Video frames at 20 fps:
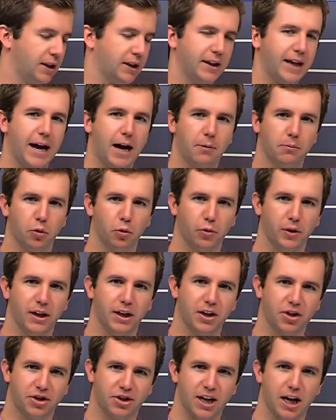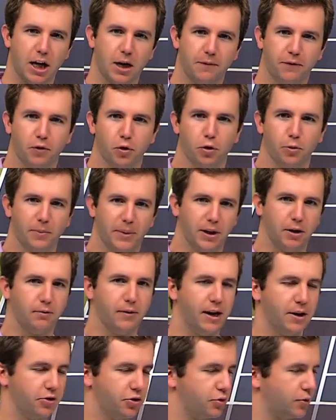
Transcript: allowed Maria to set up for her big ground